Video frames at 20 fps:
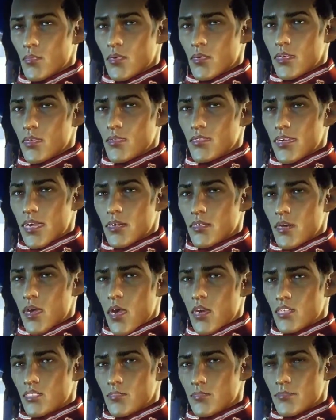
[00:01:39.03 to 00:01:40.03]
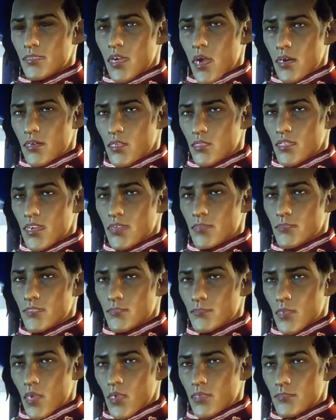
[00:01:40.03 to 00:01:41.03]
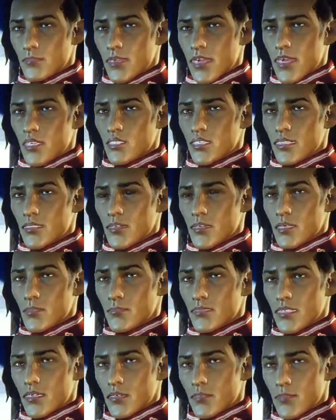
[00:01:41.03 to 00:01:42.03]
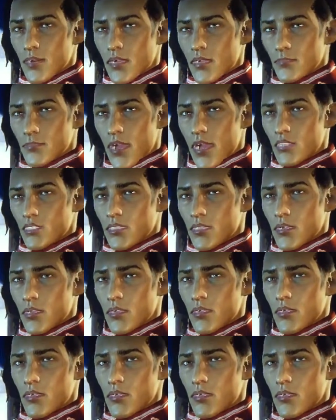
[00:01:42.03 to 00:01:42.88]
When you say knowledge beyond the realm of most mages, do you mean blood magic?